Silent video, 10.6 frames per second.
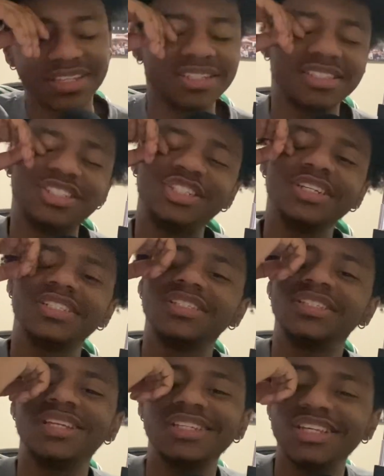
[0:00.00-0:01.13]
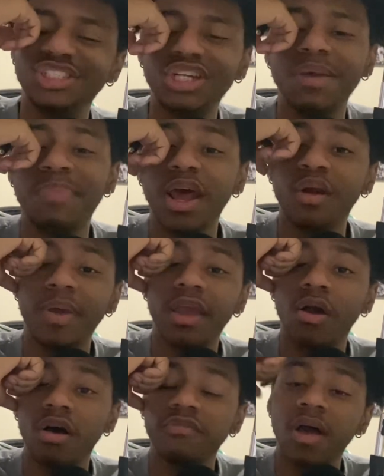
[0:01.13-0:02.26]
It's just, this shit better pay
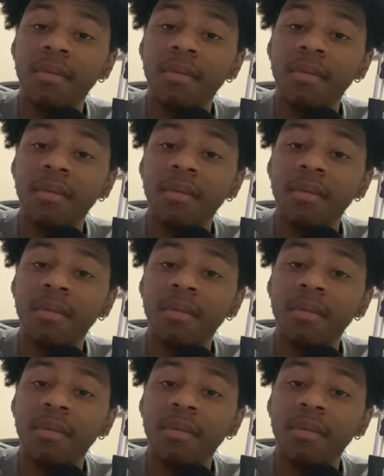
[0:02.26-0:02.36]
off.